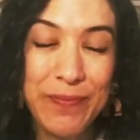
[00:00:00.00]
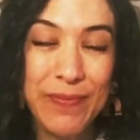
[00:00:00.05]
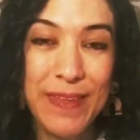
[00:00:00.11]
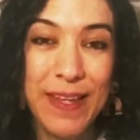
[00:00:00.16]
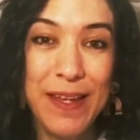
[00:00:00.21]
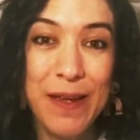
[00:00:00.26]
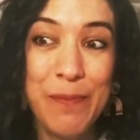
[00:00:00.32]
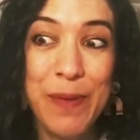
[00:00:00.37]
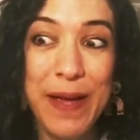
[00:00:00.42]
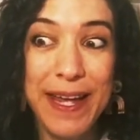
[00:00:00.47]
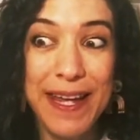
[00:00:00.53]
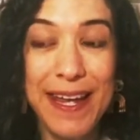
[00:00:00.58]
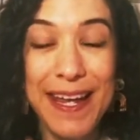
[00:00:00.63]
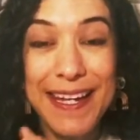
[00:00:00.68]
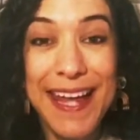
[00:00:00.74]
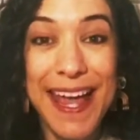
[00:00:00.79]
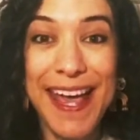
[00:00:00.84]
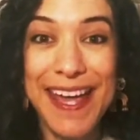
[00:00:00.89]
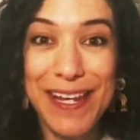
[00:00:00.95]
But
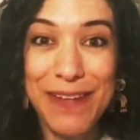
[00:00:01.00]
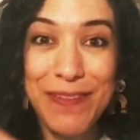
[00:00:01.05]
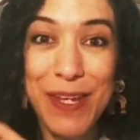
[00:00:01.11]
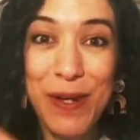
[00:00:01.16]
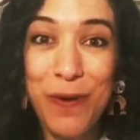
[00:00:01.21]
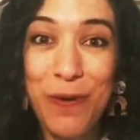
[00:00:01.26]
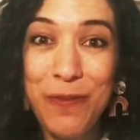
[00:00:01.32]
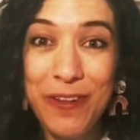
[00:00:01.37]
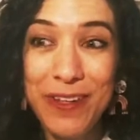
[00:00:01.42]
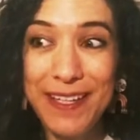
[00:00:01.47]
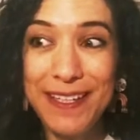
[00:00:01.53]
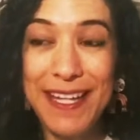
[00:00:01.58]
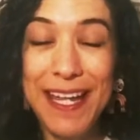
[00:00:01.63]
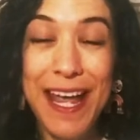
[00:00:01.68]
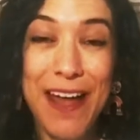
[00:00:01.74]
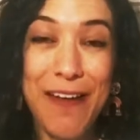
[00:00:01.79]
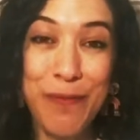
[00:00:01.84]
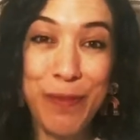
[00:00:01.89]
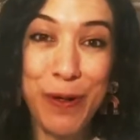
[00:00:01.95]
again, if they don't feel like they
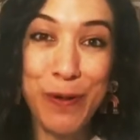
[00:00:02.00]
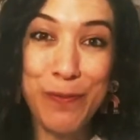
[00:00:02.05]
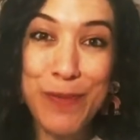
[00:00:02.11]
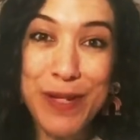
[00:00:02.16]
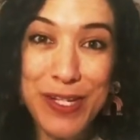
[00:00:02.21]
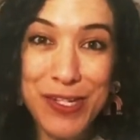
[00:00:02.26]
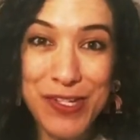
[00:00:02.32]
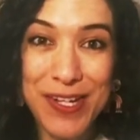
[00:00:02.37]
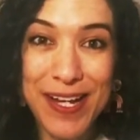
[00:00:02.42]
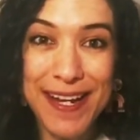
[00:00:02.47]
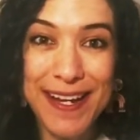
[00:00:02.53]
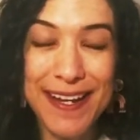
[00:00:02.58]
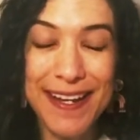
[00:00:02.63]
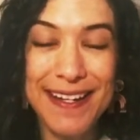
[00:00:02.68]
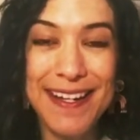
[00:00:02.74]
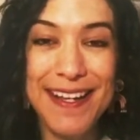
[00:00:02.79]
have permission,